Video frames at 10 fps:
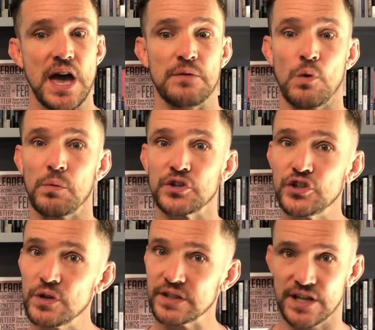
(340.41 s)
And while we're
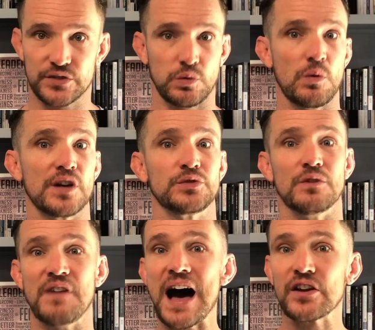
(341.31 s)
doing this, we want to
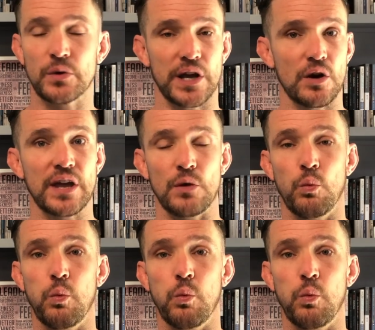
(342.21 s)
evaluate, okay,